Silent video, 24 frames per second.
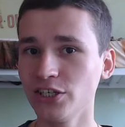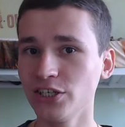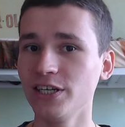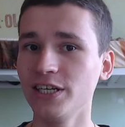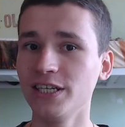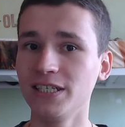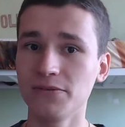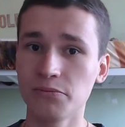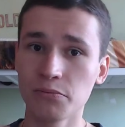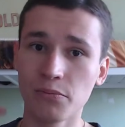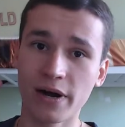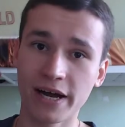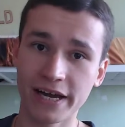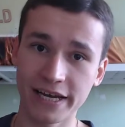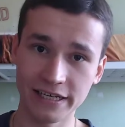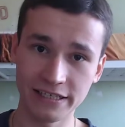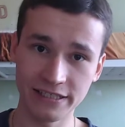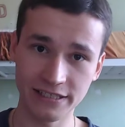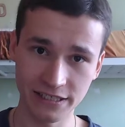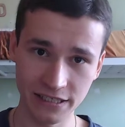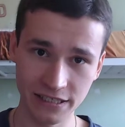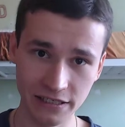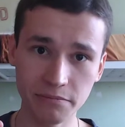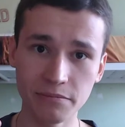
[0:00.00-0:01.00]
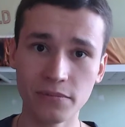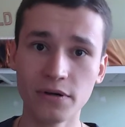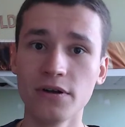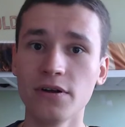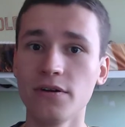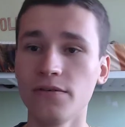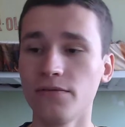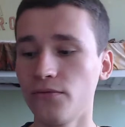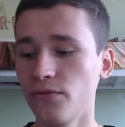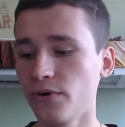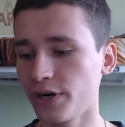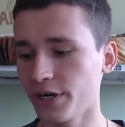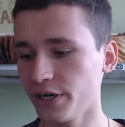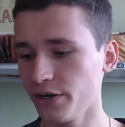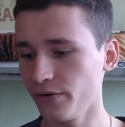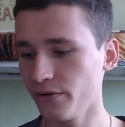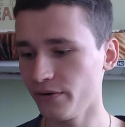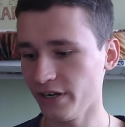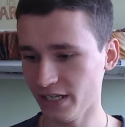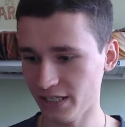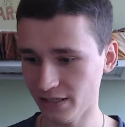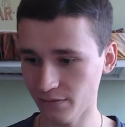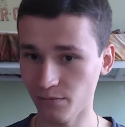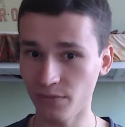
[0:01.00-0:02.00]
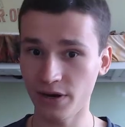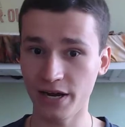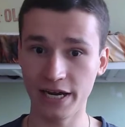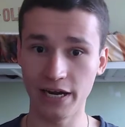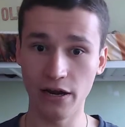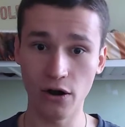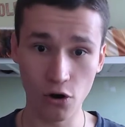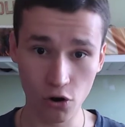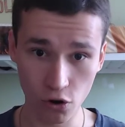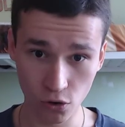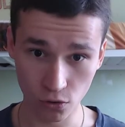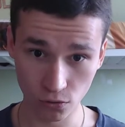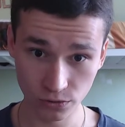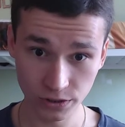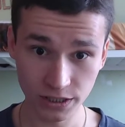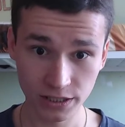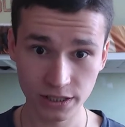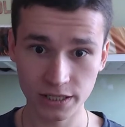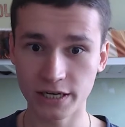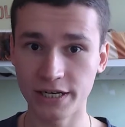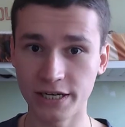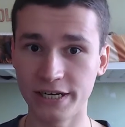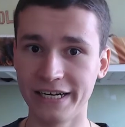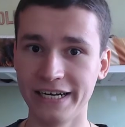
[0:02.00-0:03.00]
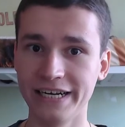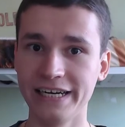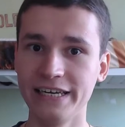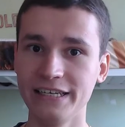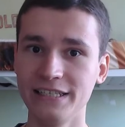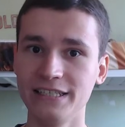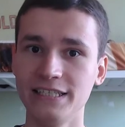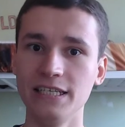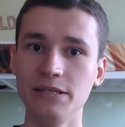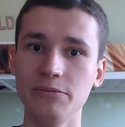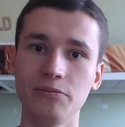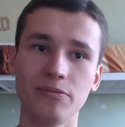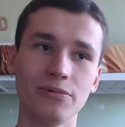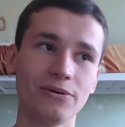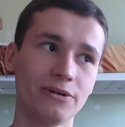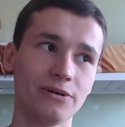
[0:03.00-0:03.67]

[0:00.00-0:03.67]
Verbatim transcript: It's my tip for you. It's my own really tip.